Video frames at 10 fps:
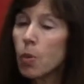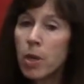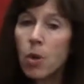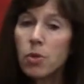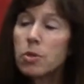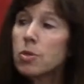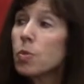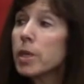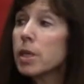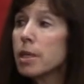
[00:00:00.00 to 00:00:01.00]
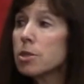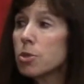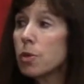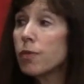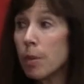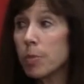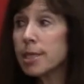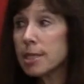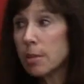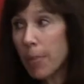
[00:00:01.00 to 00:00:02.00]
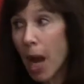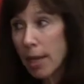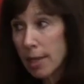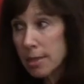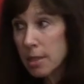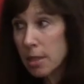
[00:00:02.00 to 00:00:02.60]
We know there's a real issue of implicit bias.